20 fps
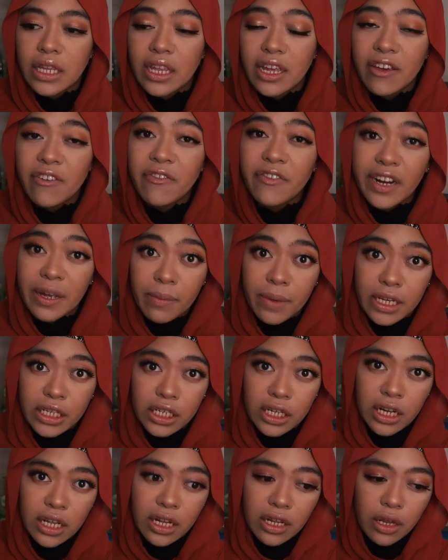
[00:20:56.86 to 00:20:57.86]

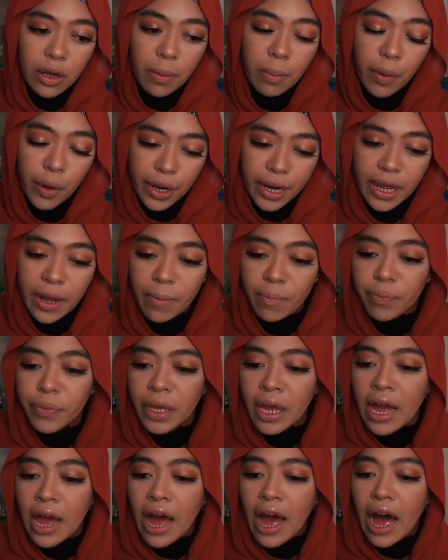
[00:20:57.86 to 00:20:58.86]
inflammation in your body.
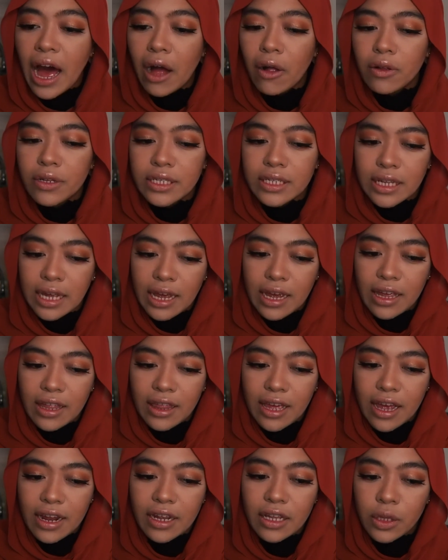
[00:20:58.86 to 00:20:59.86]
I would say
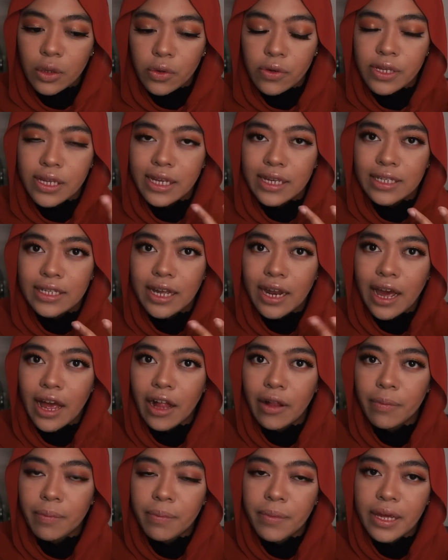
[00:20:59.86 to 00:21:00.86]
that the two things that
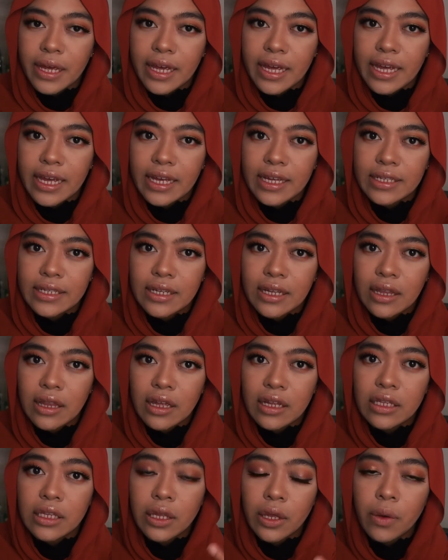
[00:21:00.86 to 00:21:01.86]
help me is
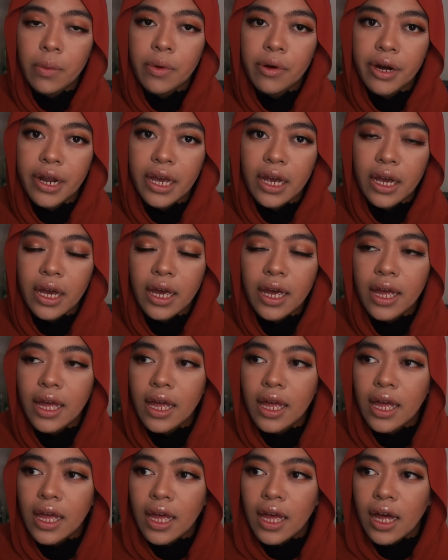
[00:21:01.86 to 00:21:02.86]
the turmeric
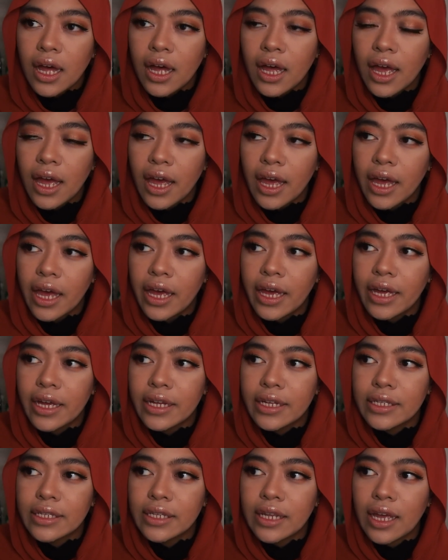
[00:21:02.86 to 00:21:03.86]

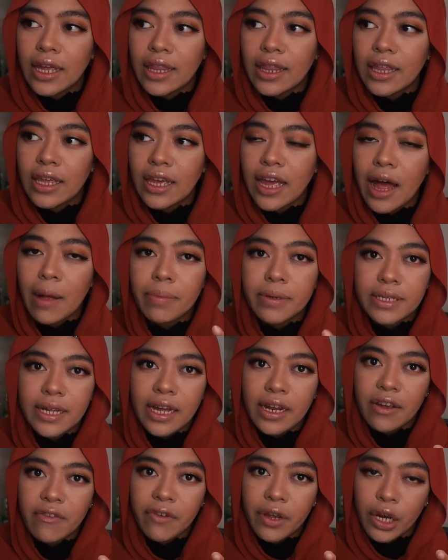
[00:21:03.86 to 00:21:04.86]
and the apple
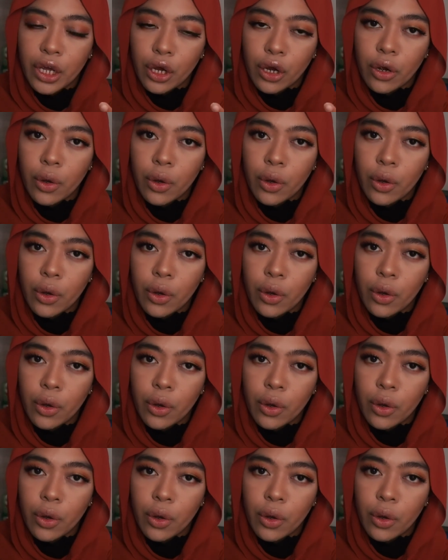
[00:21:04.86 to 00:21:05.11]
cider vinegar,